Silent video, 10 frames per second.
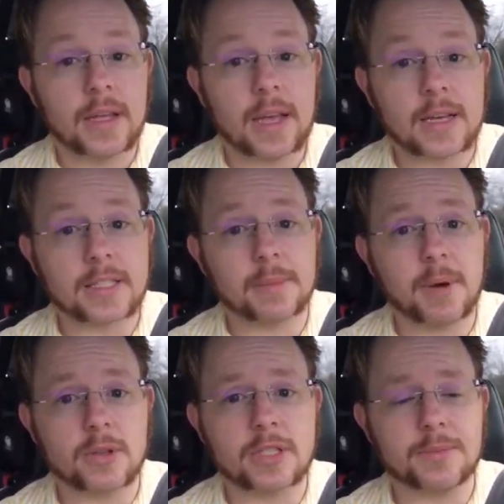Yeah, it's
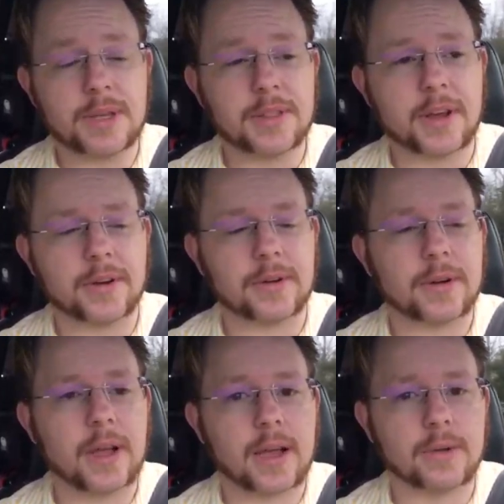supposed to be there.
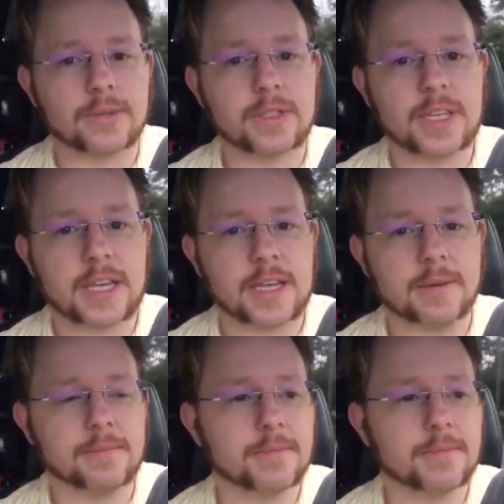I don't see it.